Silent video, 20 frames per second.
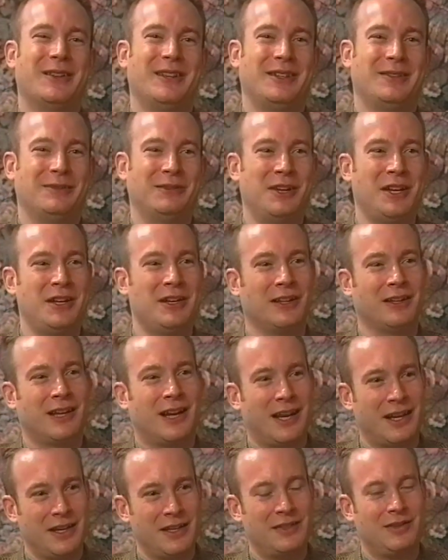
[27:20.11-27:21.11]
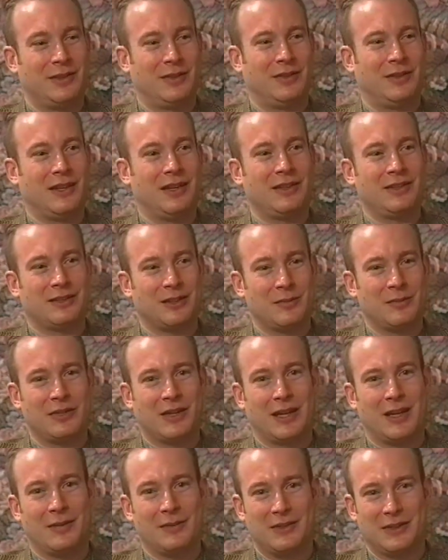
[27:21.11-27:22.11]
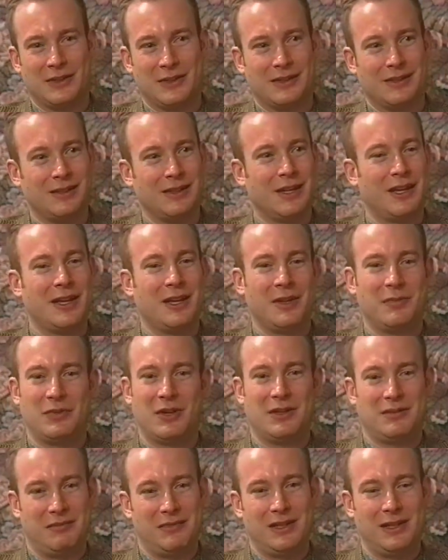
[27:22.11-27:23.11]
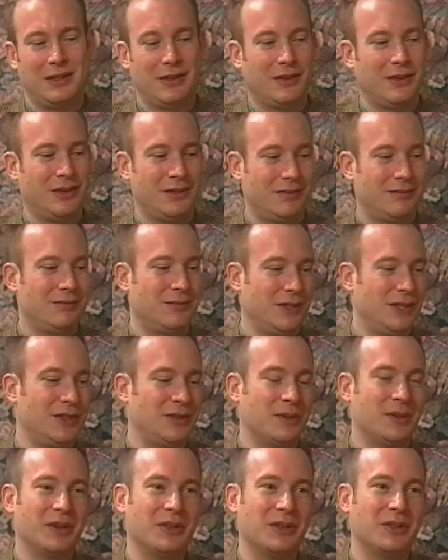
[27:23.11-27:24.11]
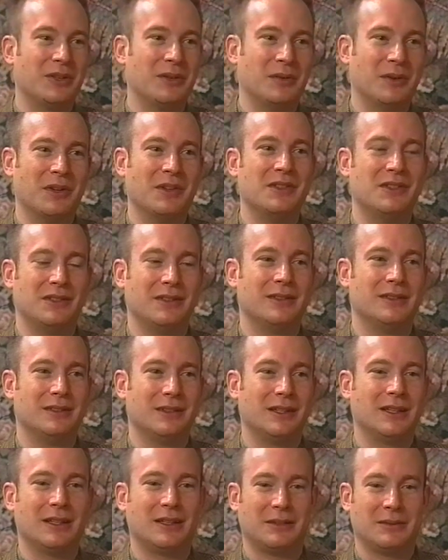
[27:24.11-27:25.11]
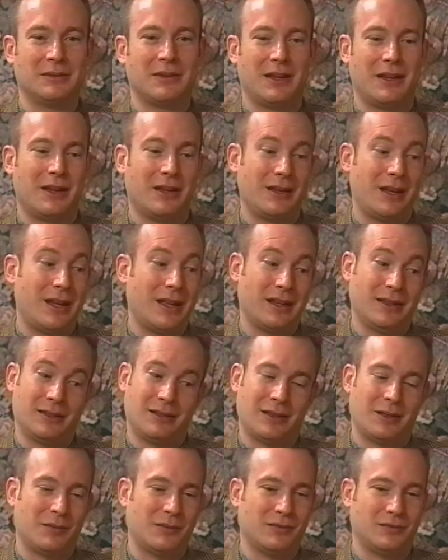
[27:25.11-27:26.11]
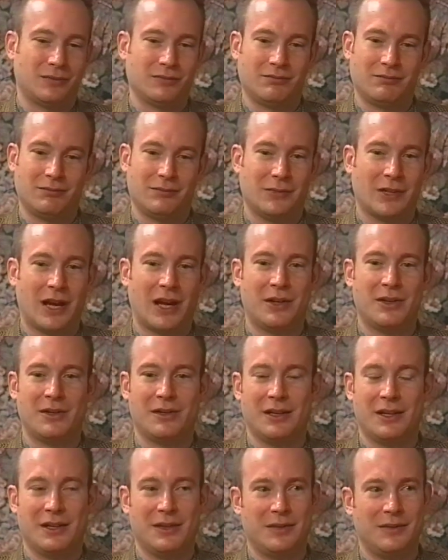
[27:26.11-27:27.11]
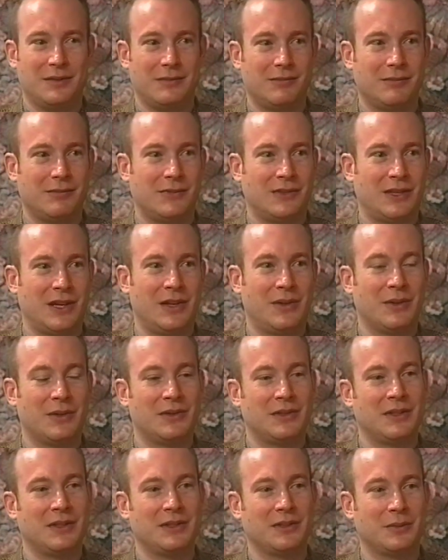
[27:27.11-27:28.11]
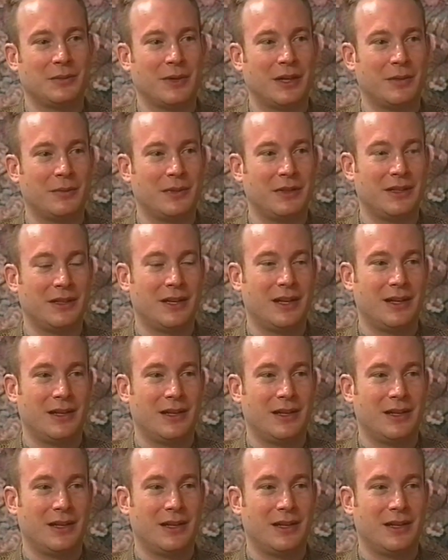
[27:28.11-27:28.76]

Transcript: Or they read a lot into things sometimes. And but you know, he, he's one of the good ones. And uh, yeah, that's I'm honored that he'd say those things about me.